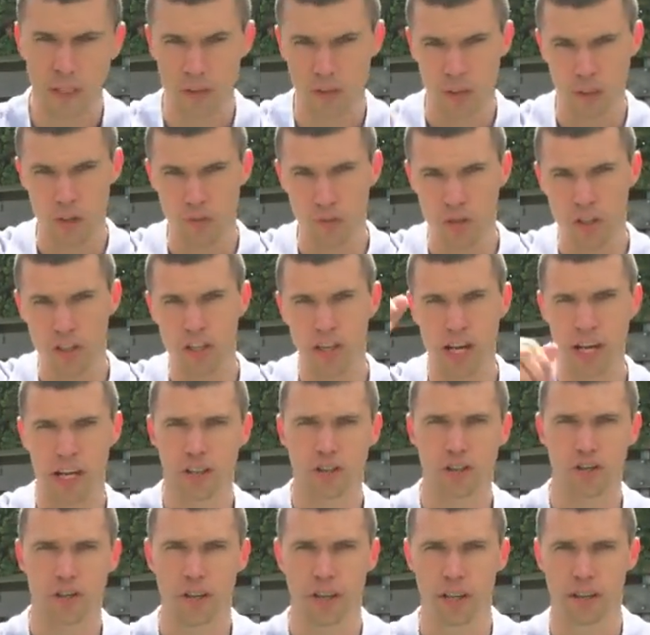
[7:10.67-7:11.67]
So you're reaching
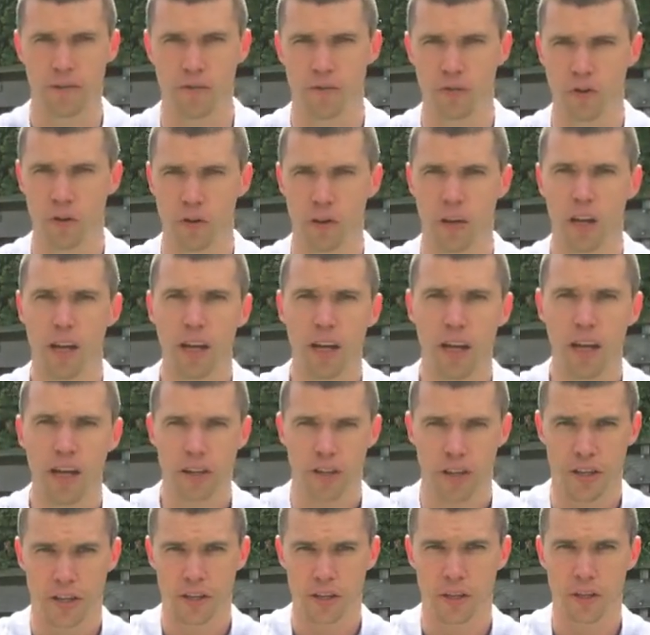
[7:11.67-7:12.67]
out straight in front.
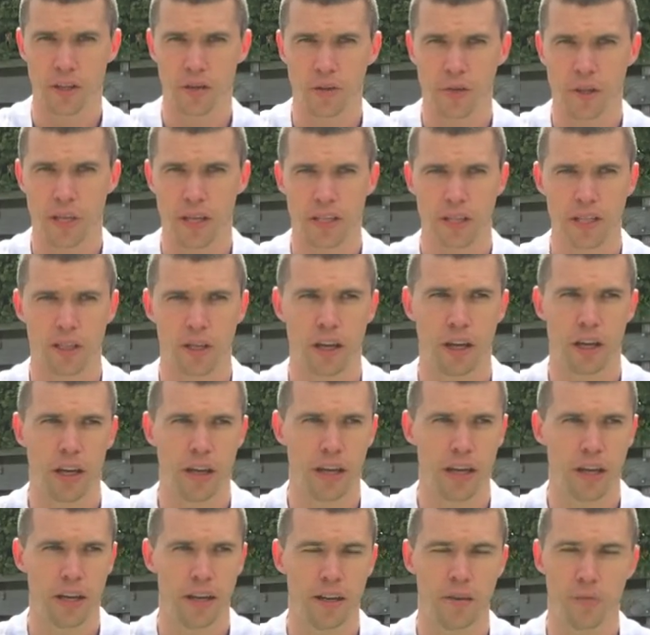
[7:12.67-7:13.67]
You can do this
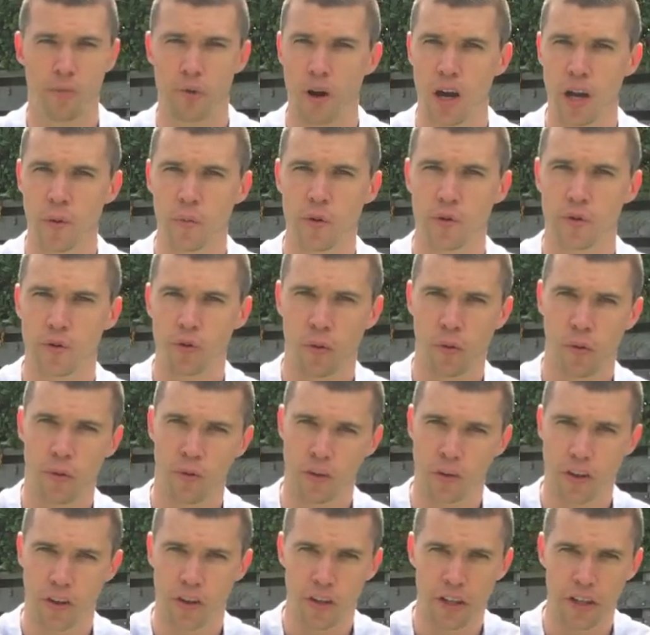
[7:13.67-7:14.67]
prime movement where
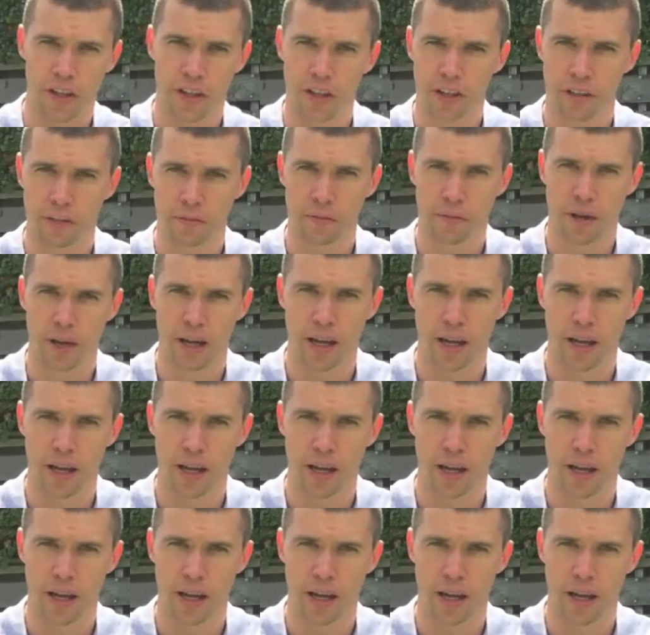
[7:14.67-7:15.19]
we've got the